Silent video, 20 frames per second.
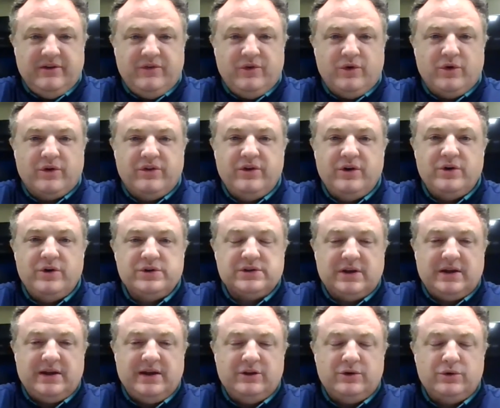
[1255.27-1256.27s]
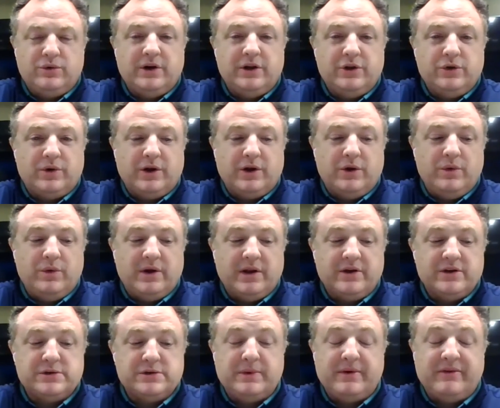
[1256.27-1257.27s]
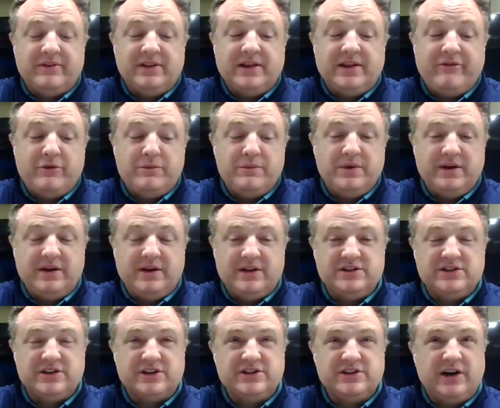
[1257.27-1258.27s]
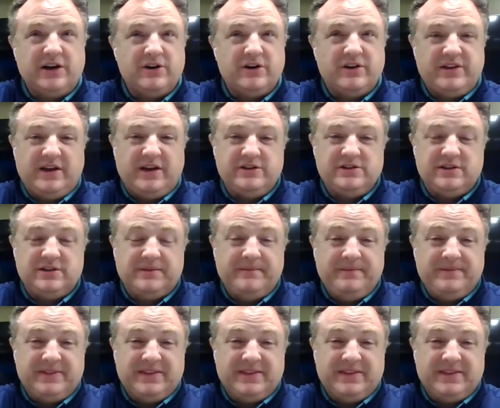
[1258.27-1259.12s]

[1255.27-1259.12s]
For those in 2021, it goes above 11,600,000.